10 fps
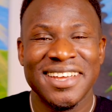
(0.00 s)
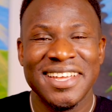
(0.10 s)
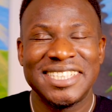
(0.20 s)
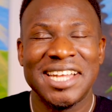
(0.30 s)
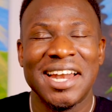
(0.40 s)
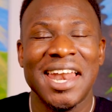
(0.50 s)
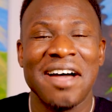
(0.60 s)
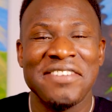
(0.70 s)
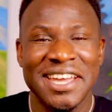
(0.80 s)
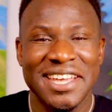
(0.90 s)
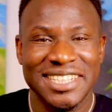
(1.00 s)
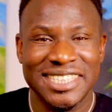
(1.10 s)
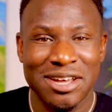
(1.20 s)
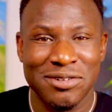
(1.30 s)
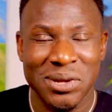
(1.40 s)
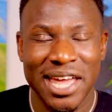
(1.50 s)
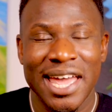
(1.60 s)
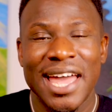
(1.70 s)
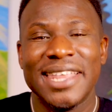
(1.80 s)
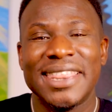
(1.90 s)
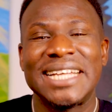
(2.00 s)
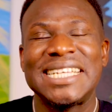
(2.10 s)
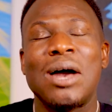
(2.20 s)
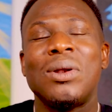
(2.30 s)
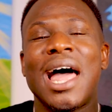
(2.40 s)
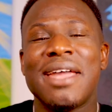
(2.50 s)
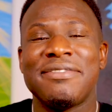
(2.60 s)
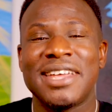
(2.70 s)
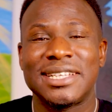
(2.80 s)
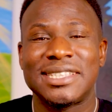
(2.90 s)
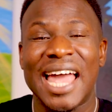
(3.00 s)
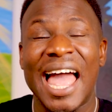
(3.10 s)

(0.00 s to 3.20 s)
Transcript: You start laughing at yourself, okay? And that's how life is.